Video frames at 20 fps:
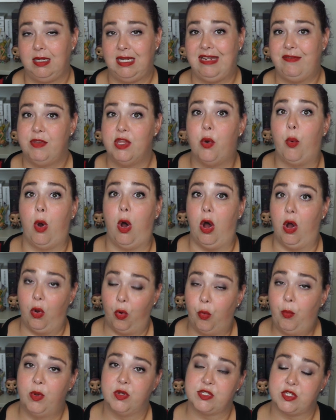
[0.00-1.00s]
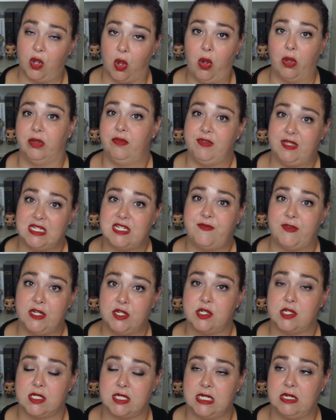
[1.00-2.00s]
even though almost all of these
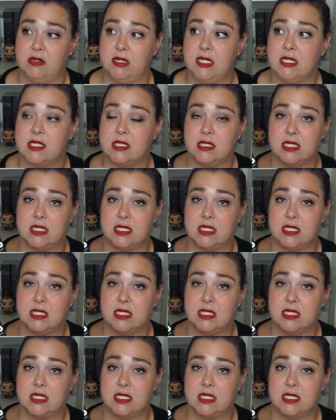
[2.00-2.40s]
finish a series.